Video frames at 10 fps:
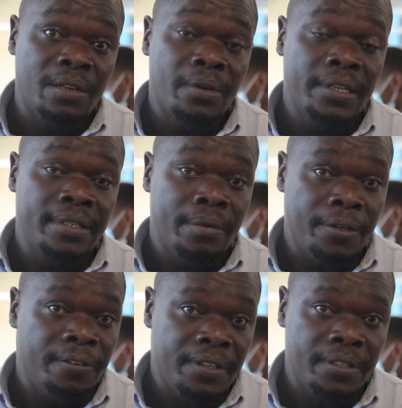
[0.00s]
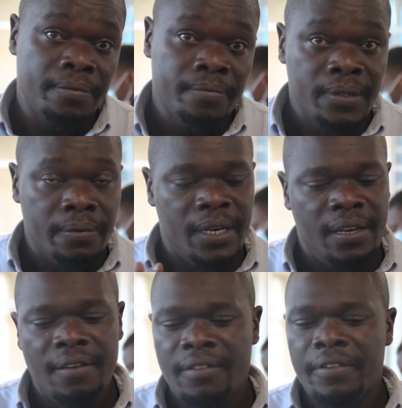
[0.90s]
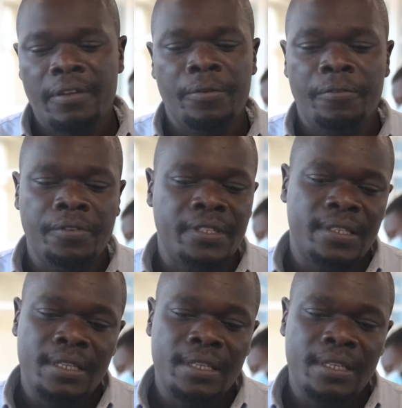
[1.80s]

and what is their motivation, then I have a very good future.